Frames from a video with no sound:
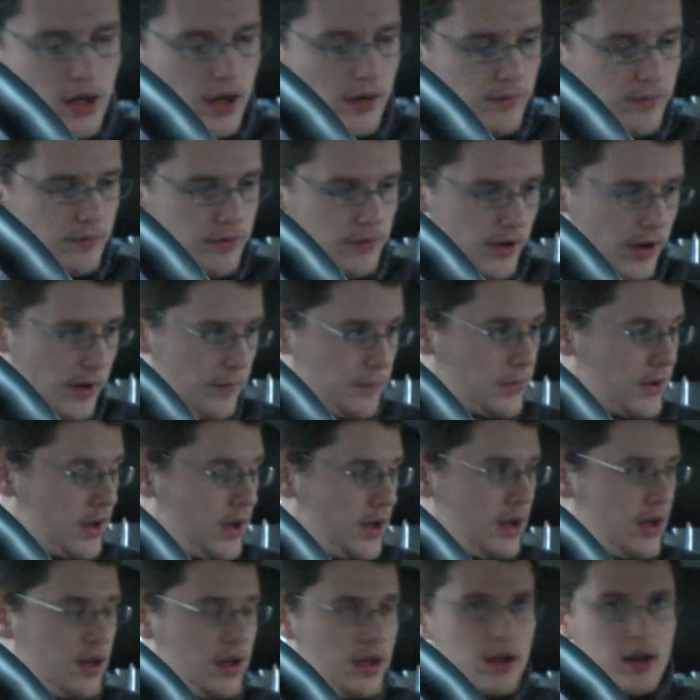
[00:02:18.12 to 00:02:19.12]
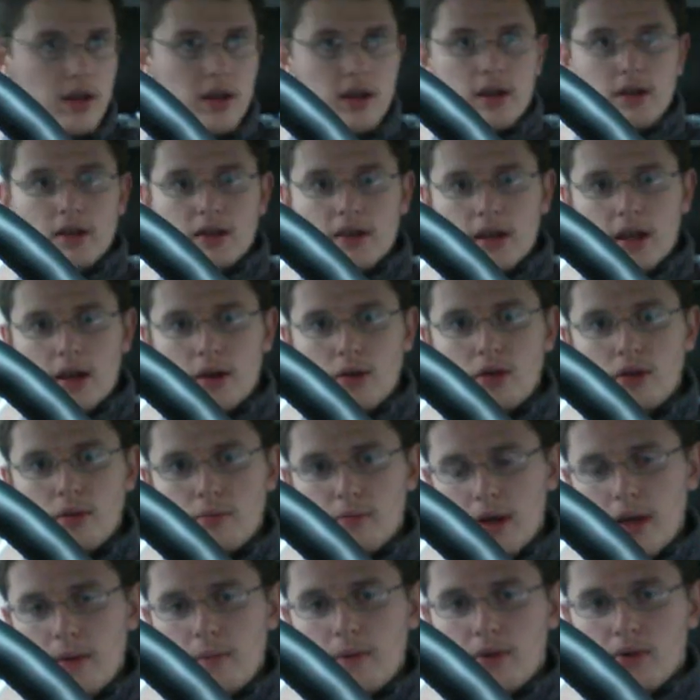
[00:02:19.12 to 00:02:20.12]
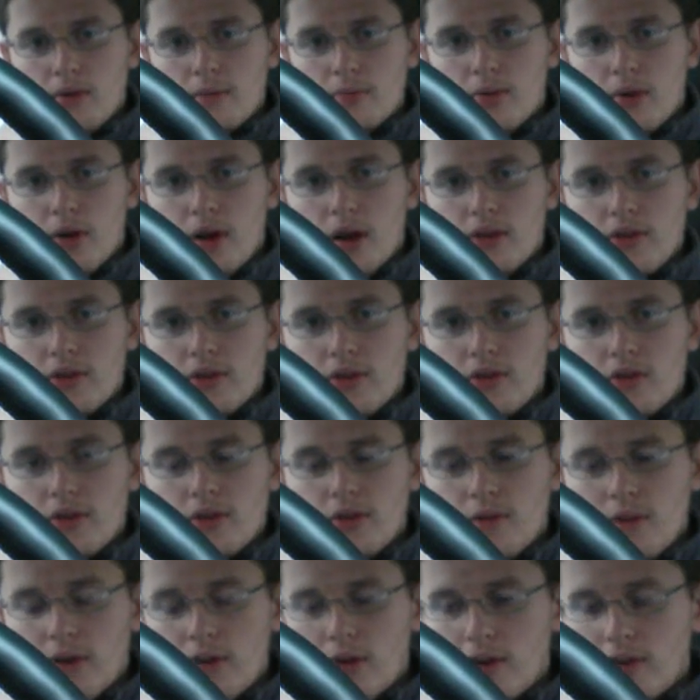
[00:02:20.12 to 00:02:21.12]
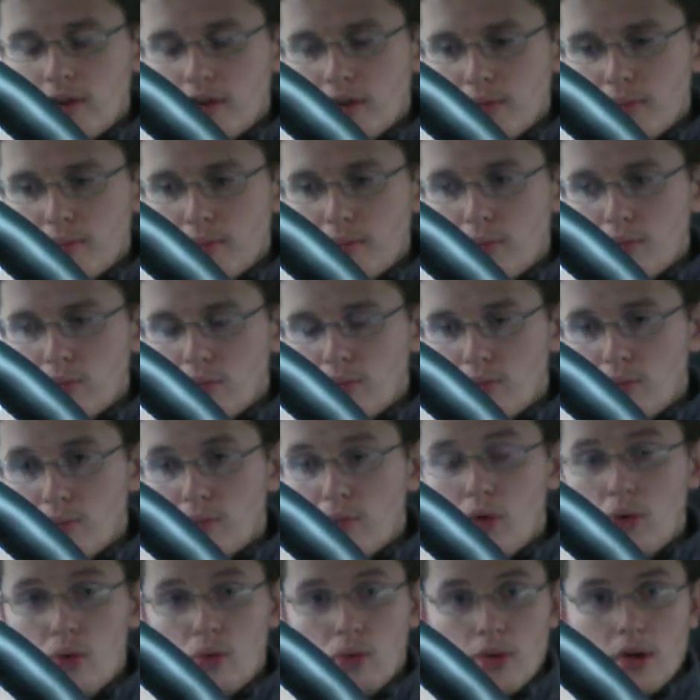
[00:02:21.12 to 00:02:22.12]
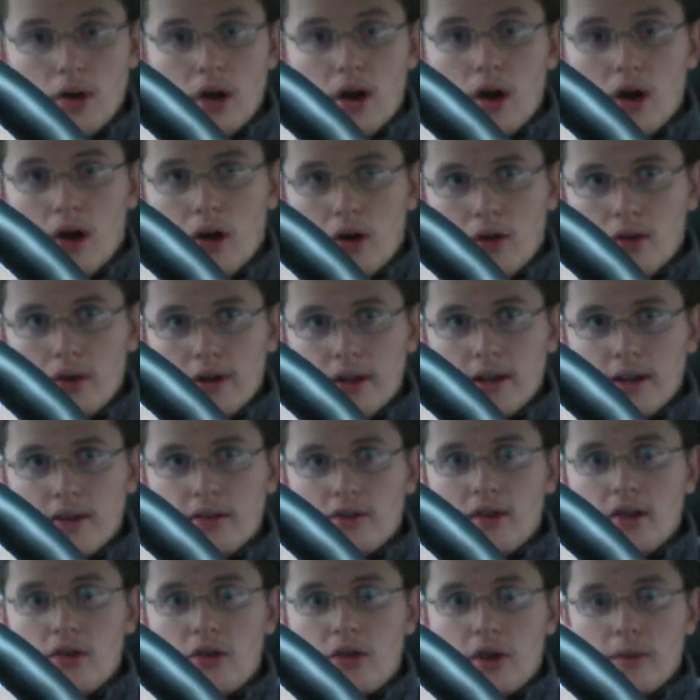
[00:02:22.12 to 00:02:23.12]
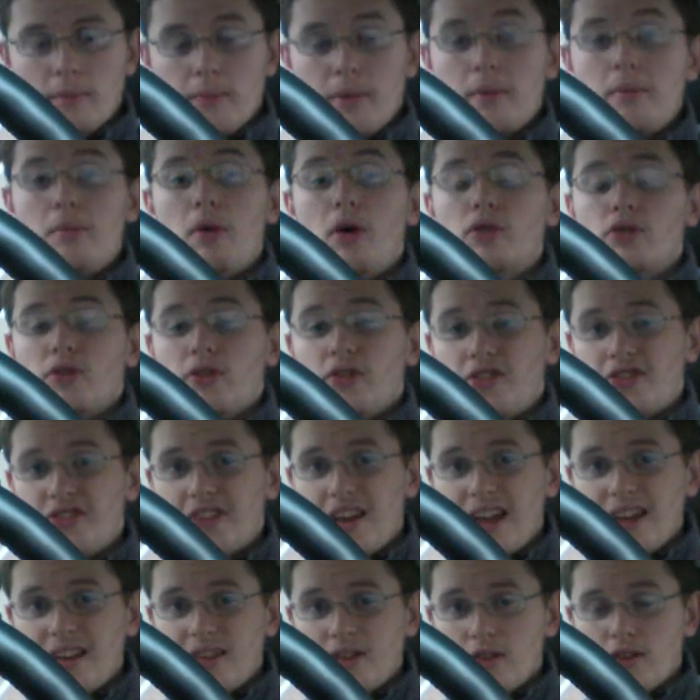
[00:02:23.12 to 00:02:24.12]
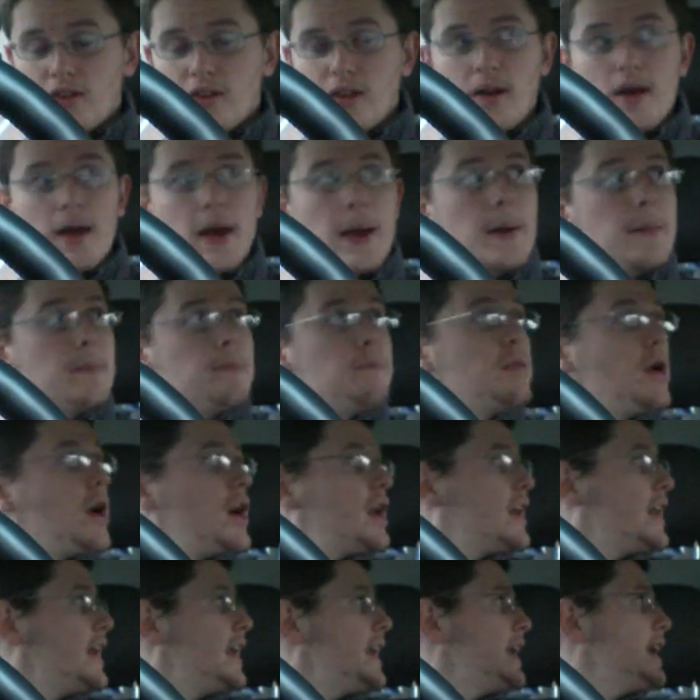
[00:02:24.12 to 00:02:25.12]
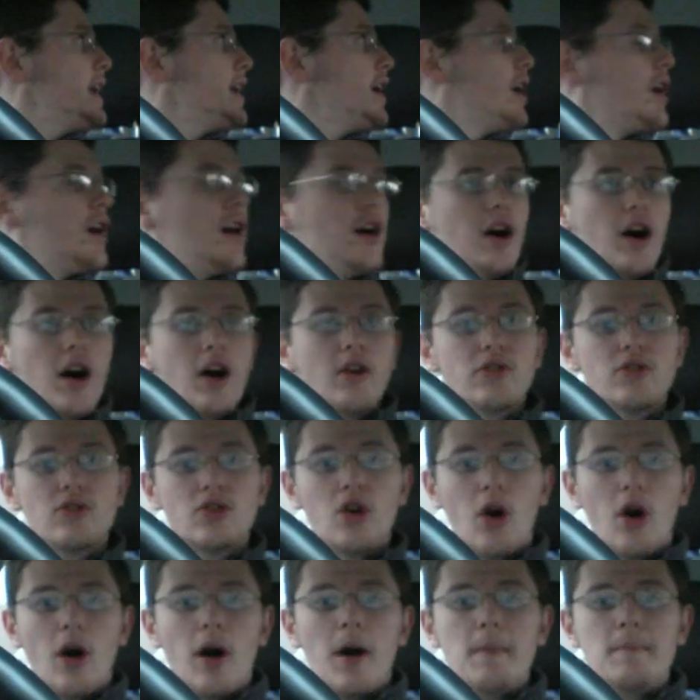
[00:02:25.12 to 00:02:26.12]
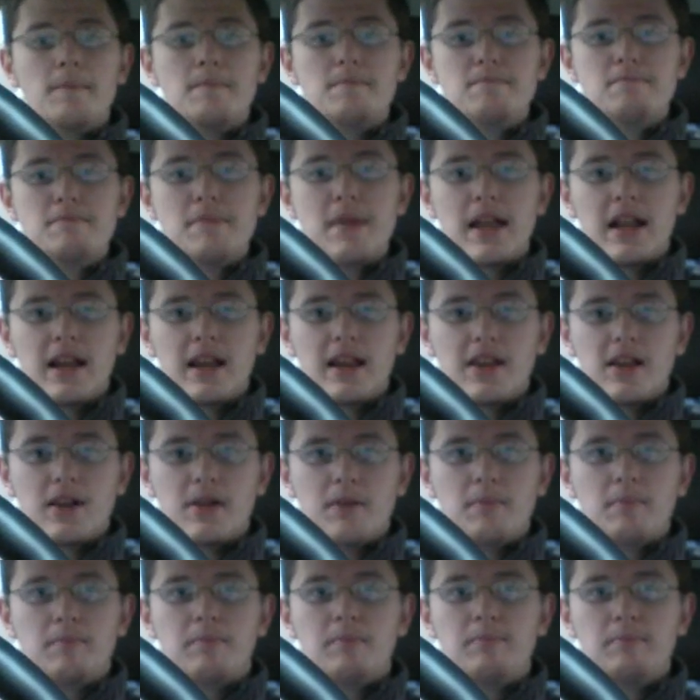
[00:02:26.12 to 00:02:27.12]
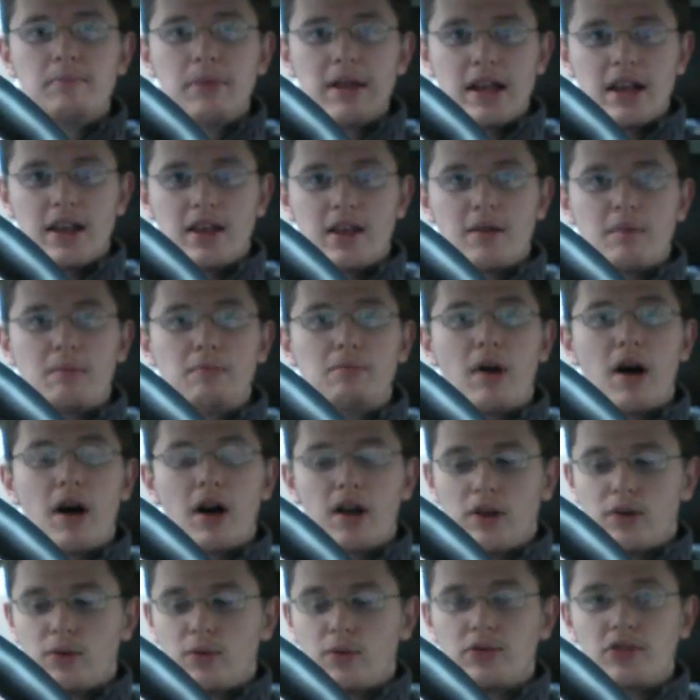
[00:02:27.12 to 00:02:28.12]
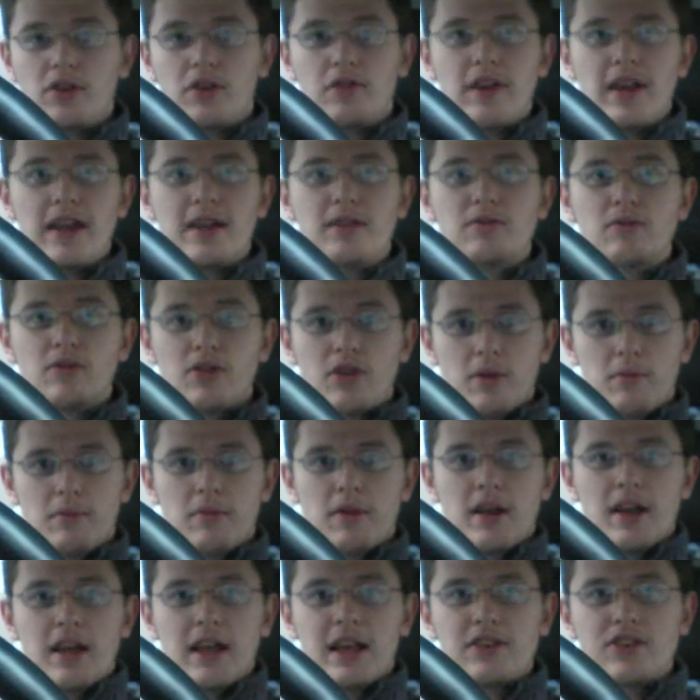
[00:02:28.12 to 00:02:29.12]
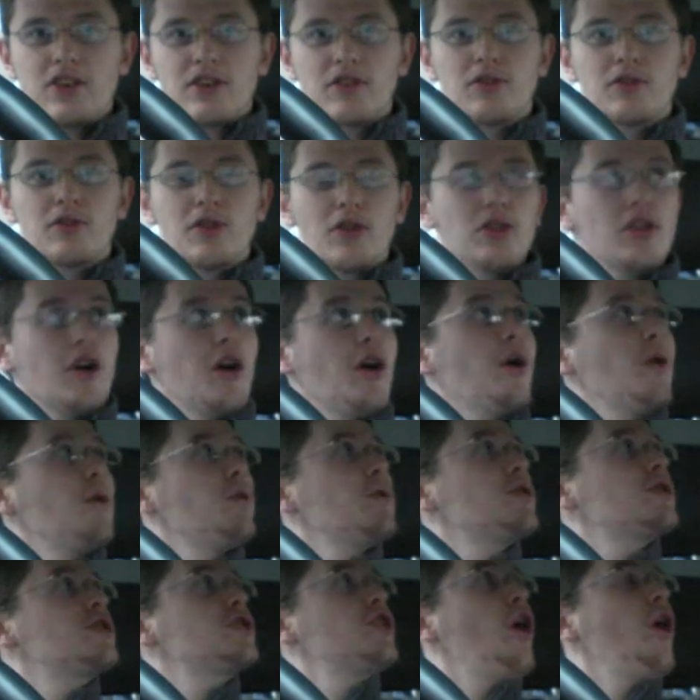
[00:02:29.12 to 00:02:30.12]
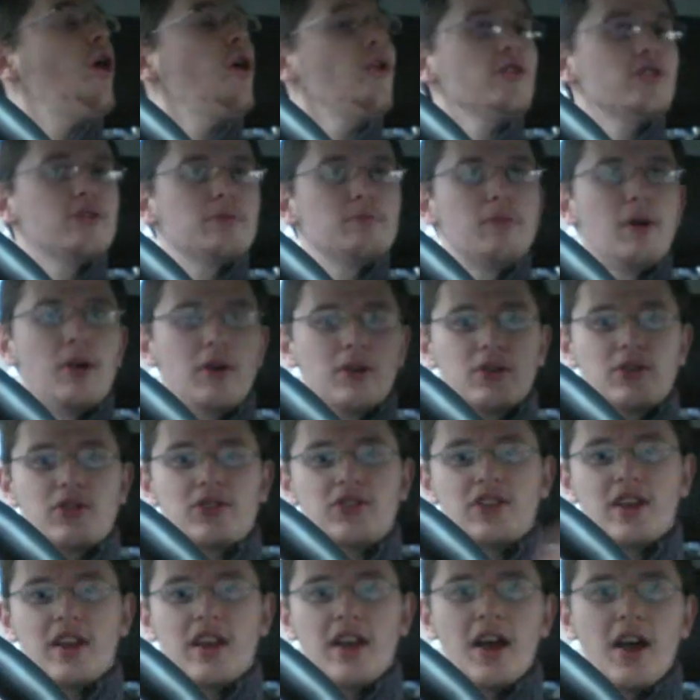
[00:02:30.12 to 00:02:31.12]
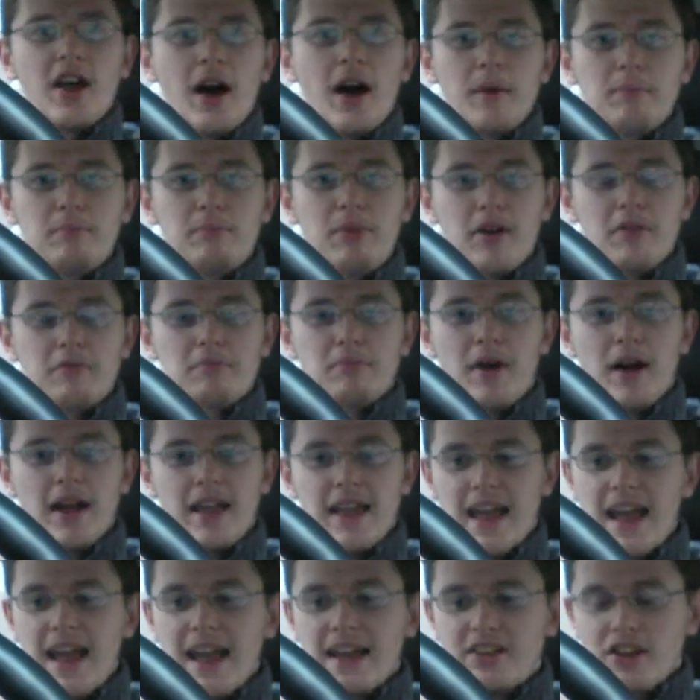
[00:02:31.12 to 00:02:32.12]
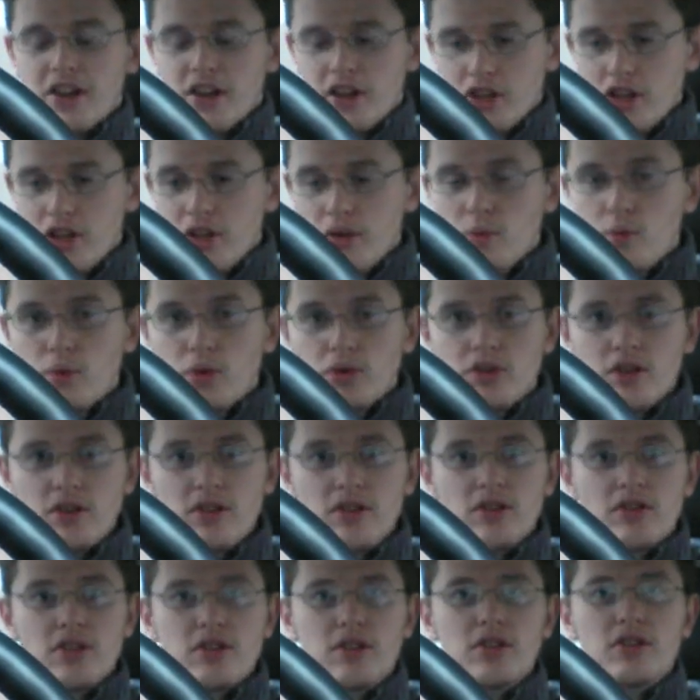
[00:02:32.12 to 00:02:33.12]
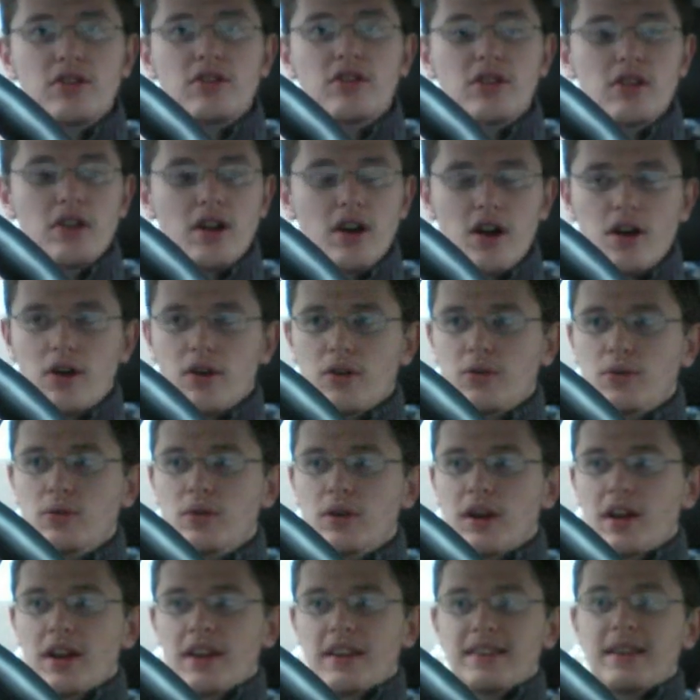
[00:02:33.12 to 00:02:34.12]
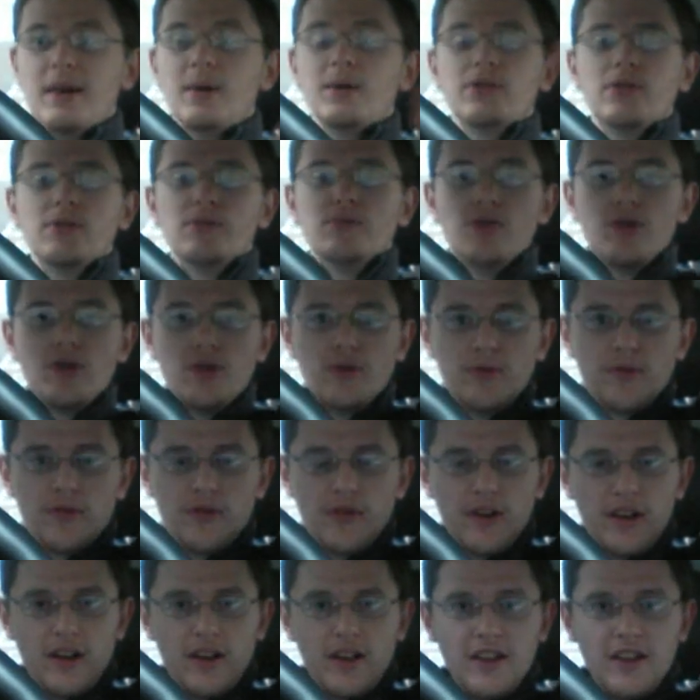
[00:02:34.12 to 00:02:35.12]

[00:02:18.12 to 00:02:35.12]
Comfort. Now, you may be surprised, this is a very small car on the exterior by modern standards, but in here I've got 1,000,000,000 billion miles of headroom. It's like I've got the whole cosmos above my head. You wouldn't know there's a roof.